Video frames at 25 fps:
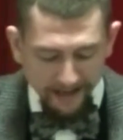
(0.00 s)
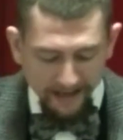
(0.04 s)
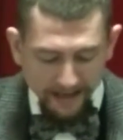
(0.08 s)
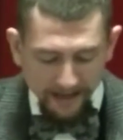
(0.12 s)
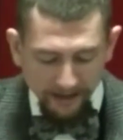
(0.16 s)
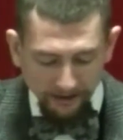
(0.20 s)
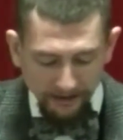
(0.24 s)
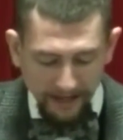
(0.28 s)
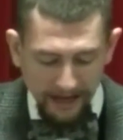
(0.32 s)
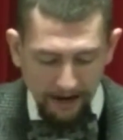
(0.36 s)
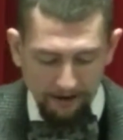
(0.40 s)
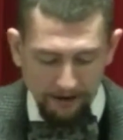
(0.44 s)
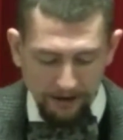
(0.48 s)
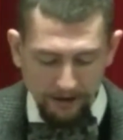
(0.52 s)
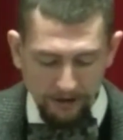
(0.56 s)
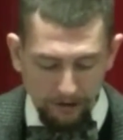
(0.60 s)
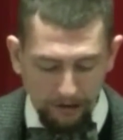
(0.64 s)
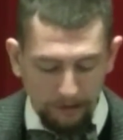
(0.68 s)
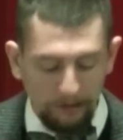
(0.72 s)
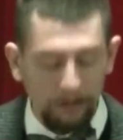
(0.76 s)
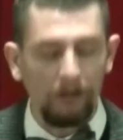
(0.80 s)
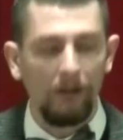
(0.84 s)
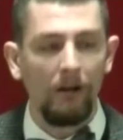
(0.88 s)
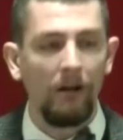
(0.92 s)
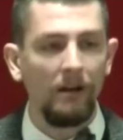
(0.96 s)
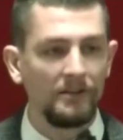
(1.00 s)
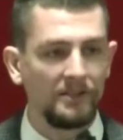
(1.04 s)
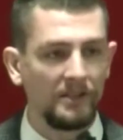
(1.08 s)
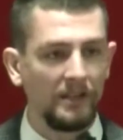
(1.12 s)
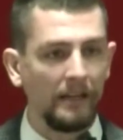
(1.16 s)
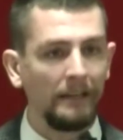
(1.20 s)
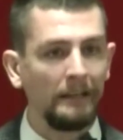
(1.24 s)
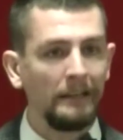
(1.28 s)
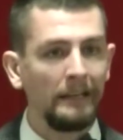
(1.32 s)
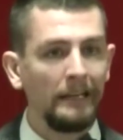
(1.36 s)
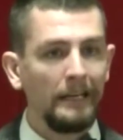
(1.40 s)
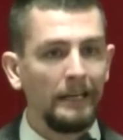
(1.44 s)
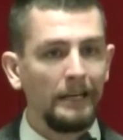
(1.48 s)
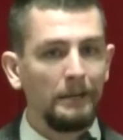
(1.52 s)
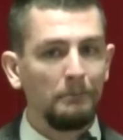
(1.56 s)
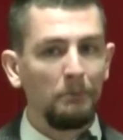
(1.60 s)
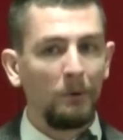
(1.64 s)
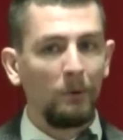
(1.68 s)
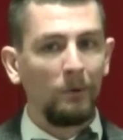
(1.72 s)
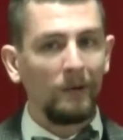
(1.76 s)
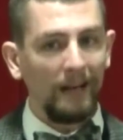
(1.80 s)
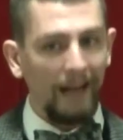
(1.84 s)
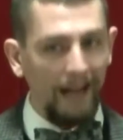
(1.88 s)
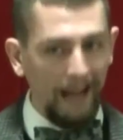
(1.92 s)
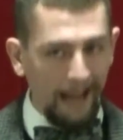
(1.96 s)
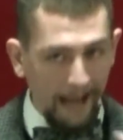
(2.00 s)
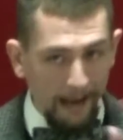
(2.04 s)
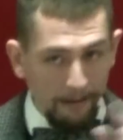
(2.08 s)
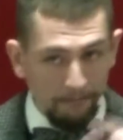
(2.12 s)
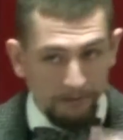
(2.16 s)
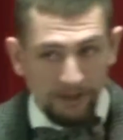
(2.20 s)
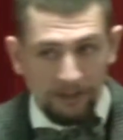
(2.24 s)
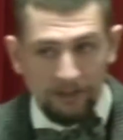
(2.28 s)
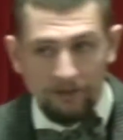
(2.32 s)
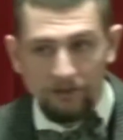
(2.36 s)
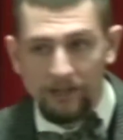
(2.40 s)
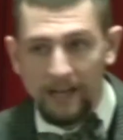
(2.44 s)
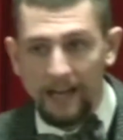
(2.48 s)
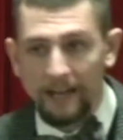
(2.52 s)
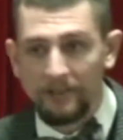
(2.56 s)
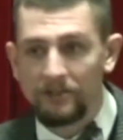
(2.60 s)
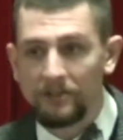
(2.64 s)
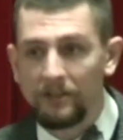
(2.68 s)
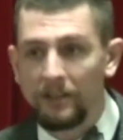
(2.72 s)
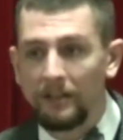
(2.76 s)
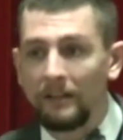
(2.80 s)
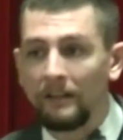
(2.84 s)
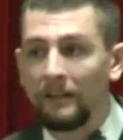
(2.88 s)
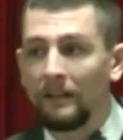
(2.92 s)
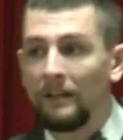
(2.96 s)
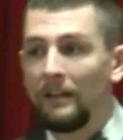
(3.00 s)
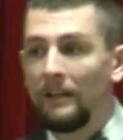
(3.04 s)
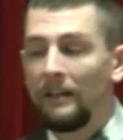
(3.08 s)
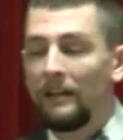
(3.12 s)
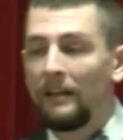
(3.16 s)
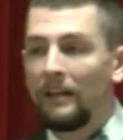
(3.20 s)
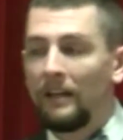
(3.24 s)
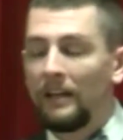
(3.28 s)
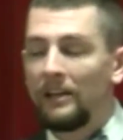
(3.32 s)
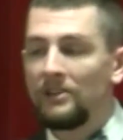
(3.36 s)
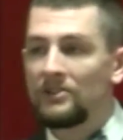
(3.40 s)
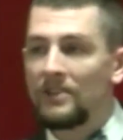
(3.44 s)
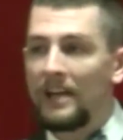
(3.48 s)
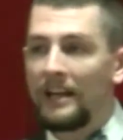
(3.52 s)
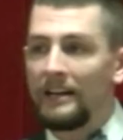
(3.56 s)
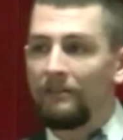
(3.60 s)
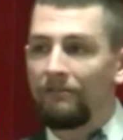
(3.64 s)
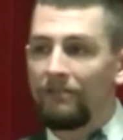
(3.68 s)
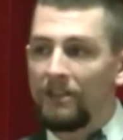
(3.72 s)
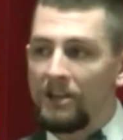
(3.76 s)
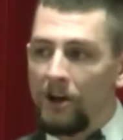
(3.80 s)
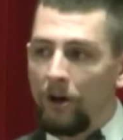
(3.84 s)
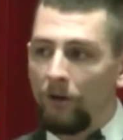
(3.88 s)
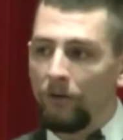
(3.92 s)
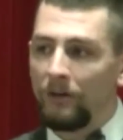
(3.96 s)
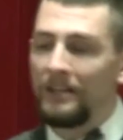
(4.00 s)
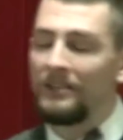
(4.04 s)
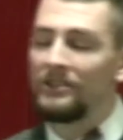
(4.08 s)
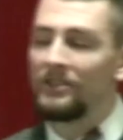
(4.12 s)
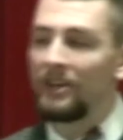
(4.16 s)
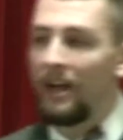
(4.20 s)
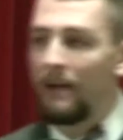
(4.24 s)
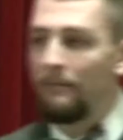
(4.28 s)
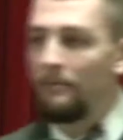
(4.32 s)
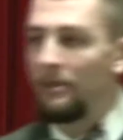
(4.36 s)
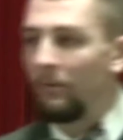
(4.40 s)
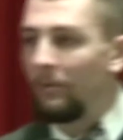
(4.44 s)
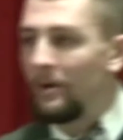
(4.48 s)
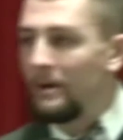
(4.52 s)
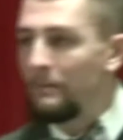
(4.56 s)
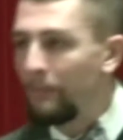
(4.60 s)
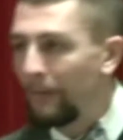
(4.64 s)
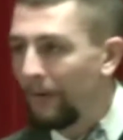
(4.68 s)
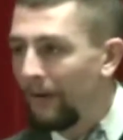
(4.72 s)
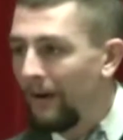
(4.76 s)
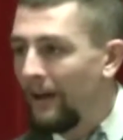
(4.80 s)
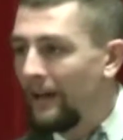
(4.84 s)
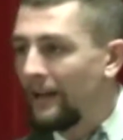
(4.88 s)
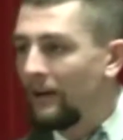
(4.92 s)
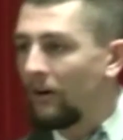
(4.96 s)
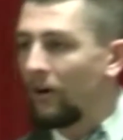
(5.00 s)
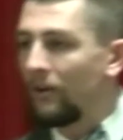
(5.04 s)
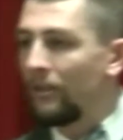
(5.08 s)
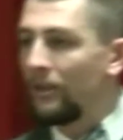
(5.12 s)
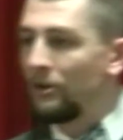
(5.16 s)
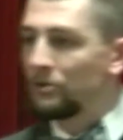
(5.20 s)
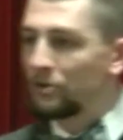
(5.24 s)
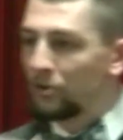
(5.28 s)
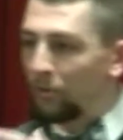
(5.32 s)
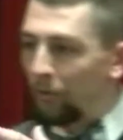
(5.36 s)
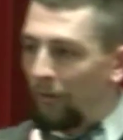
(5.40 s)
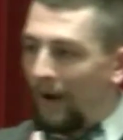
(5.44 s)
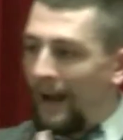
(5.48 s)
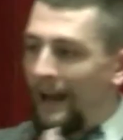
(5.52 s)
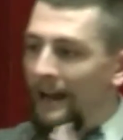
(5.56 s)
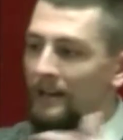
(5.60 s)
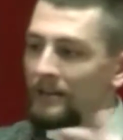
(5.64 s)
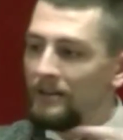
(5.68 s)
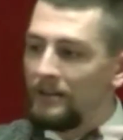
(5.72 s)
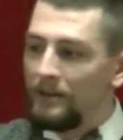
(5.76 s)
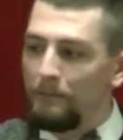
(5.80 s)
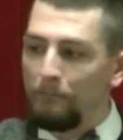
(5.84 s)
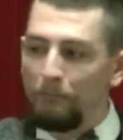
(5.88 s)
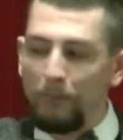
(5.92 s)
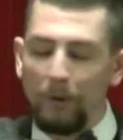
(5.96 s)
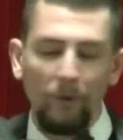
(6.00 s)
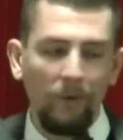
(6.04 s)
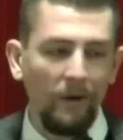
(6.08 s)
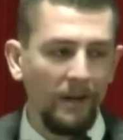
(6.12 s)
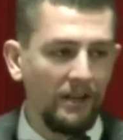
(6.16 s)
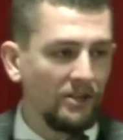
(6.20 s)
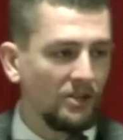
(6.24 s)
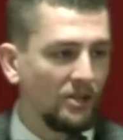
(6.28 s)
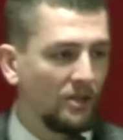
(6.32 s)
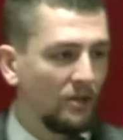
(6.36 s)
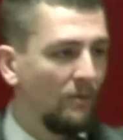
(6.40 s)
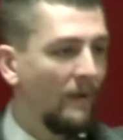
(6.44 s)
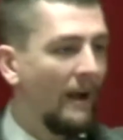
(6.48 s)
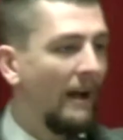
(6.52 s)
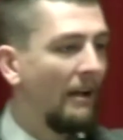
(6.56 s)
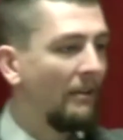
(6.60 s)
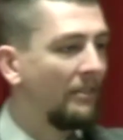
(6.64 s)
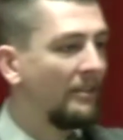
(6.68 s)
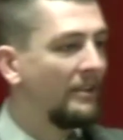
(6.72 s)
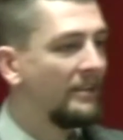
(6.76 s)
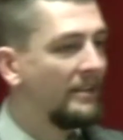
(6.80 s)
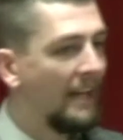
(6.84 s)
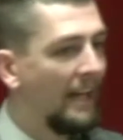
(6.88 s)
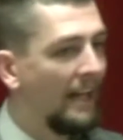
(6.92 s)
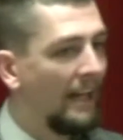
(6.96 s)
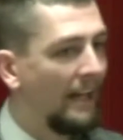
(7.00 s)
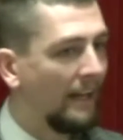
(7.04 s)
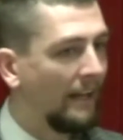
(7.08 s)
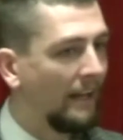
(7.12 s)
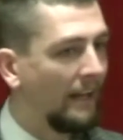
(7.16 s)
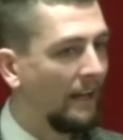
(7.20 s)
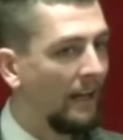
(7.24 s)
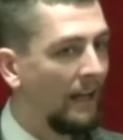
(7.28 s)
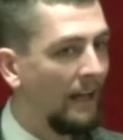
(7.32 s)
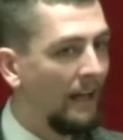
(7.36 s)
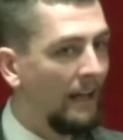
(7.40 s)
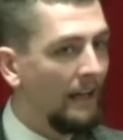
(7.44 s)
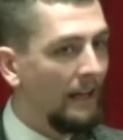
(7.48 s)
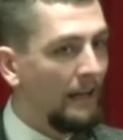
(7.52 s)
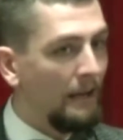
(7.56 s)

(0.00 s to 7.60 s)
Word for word: and kneel down in your closet. But what I am suggesting is that if the only time that we pray are those random points throughout the day,